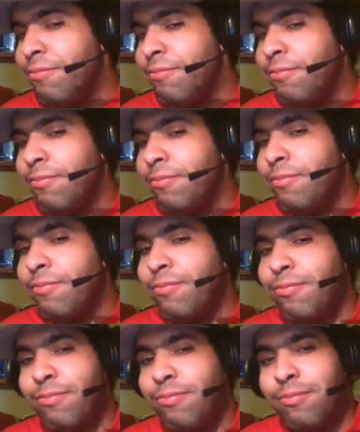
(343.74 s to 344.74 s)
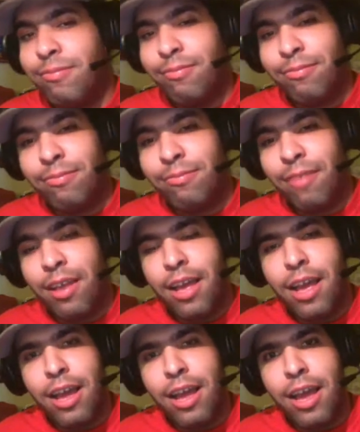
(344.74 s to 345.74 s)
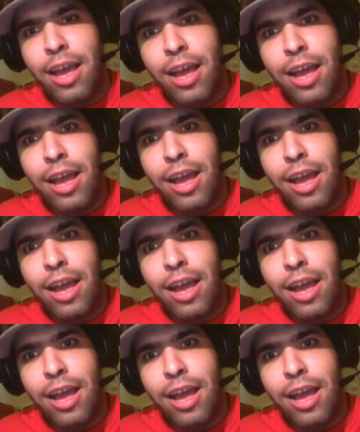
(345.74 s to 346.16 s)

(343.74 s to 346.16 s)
(no one is talking)